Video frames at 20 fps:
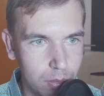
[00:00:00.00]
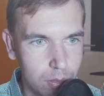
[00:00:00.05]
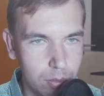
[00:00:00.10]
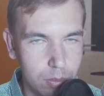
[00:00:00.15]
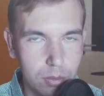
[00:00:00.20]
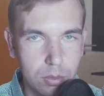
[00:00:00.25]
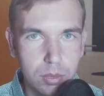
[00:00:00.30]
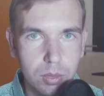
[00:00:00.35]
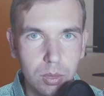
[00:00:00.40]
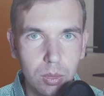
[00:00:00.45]

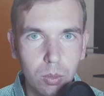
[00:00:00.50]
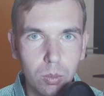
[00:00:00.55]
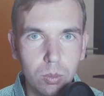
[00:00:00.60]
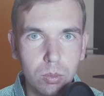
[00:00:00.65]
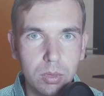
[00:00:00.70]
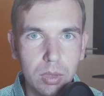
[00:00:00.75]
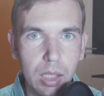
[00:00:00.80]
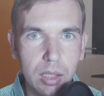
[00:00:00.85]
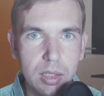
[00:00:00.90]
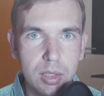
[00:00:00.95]
So
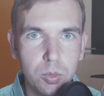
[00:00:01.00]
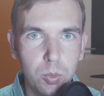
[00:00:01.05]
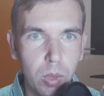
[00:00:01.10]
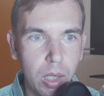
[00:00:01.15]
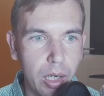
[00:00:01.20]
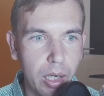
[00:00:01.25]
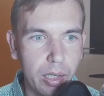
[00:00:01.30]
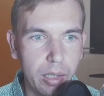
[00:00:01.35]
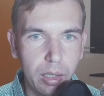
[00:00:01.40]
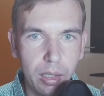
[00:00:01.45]
that is
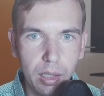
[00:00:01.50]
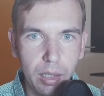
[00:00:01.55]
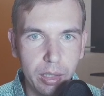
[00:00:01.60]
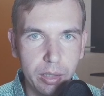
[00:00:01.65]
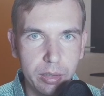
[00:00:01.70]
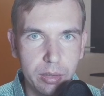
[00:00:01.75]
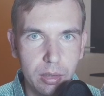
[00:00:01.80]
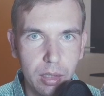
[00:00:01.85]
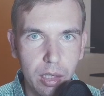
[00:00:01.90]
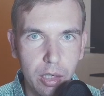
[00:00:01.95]
why
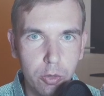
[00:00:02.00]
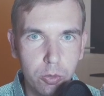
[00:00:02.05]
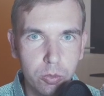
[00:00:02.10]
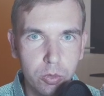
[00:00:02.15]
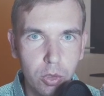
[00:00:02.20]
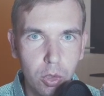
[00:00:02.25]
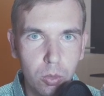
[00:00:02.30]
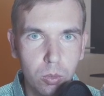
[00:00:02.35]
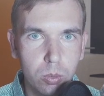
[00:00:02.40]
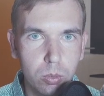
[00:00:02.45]
I have
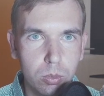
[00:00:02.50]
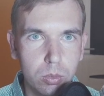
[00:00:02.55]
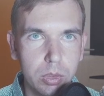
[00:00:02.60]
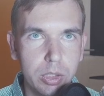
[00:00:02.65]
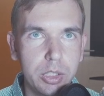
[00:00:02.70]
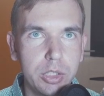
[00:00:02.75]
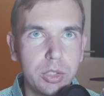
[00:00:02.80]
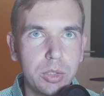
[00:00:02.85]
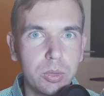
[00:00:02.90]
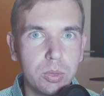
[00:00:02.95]
no
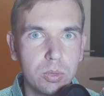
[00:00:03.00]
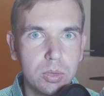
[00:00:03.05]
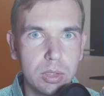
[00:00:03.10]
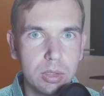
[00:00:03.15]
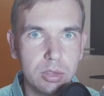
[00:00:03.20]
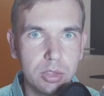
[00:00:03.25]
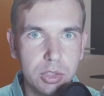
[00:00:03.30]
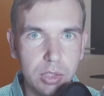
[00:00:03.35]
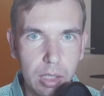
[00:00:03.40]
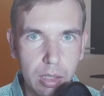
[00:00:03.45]
issues in
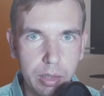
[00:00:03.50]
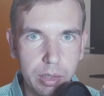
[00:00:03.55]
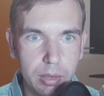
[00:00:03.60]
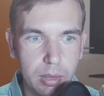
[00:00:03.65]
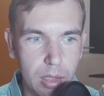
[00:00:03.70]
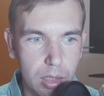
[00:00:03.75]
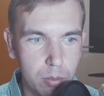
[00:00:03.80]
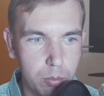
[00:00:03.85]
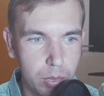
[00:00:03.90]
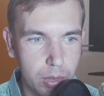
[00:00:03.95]
sharing
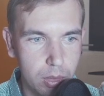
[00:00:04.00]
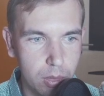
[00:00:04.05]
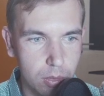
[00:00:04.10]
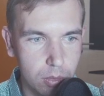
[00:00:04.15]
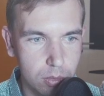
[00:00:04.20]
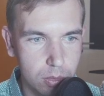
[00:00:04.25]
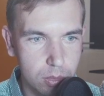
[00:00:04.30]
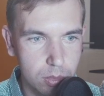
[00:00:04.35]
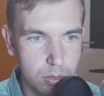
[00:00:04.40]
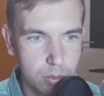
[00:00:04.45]
that,
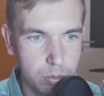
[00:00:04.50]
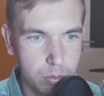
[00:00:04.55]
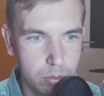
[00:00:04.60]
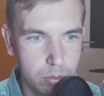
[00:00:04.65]
because